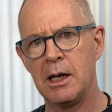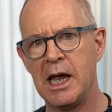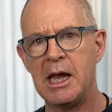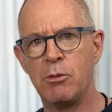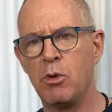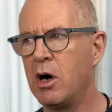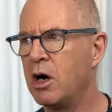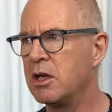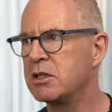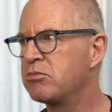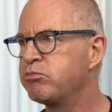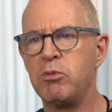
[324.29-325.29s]
It
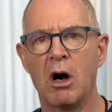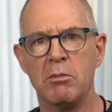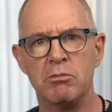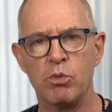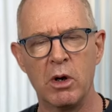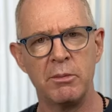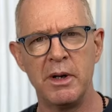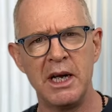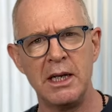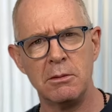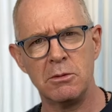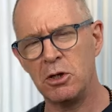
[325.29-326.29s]
was, what, one
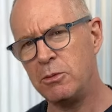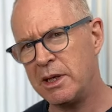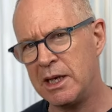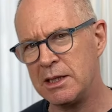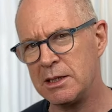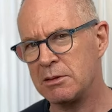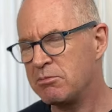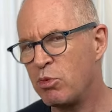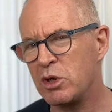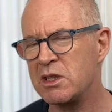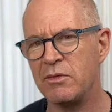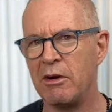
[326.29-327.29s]
minute, two minutes?
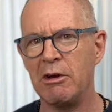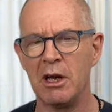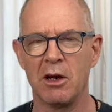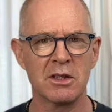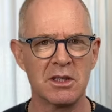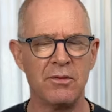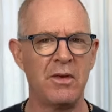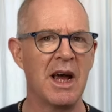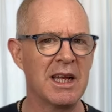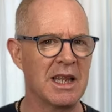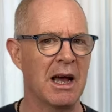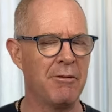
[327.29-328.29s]
Wasn't very long to
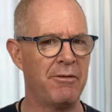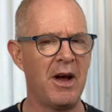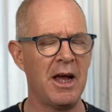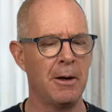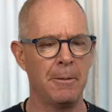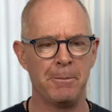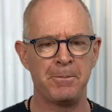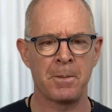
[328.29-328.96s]
find that file.